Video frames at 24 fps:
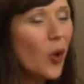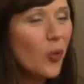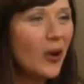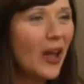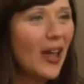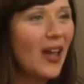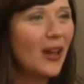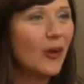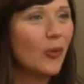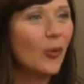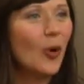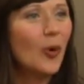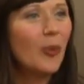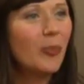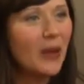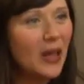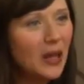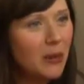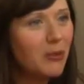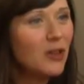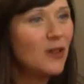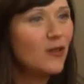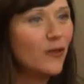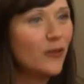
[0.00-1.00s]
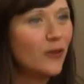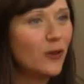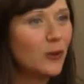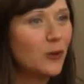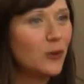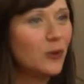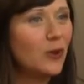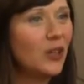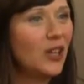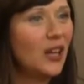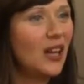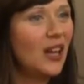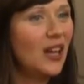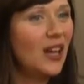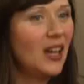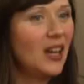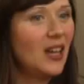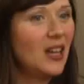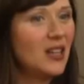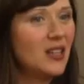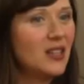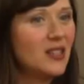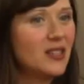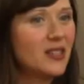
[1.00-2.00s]
Okay, well baby food
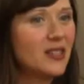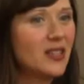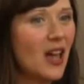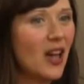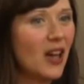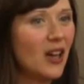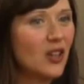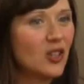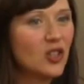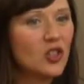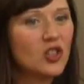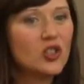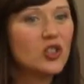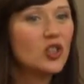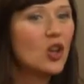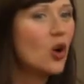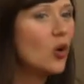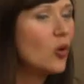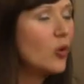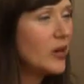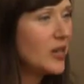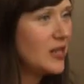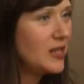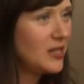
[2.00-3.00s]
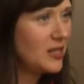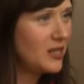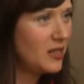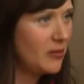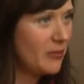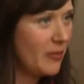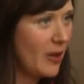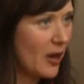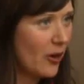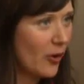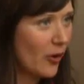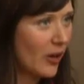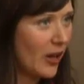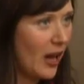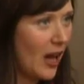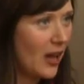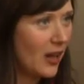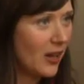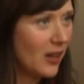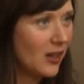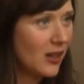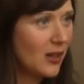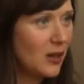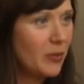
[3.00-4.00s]
is so easy to make
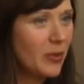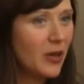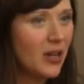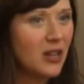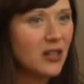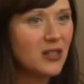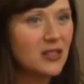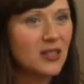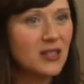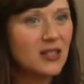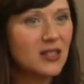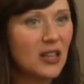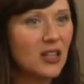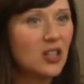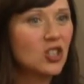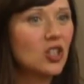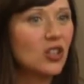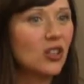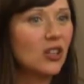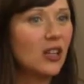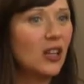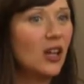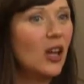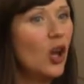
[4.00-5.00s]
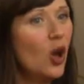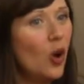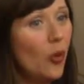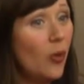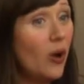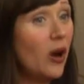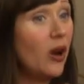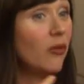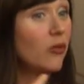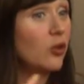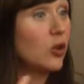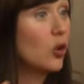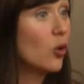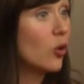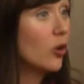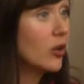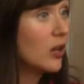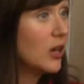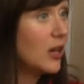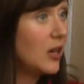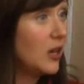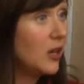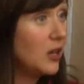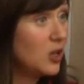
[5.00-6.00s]
organically because essentially whatever you're
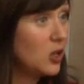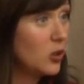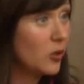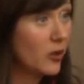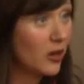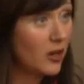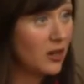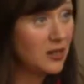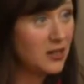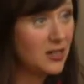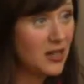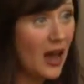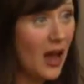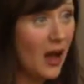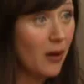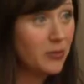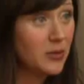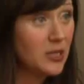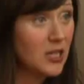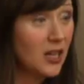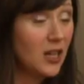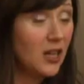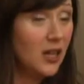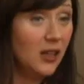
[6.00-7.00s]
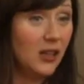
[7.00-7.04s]
eating you can adapt.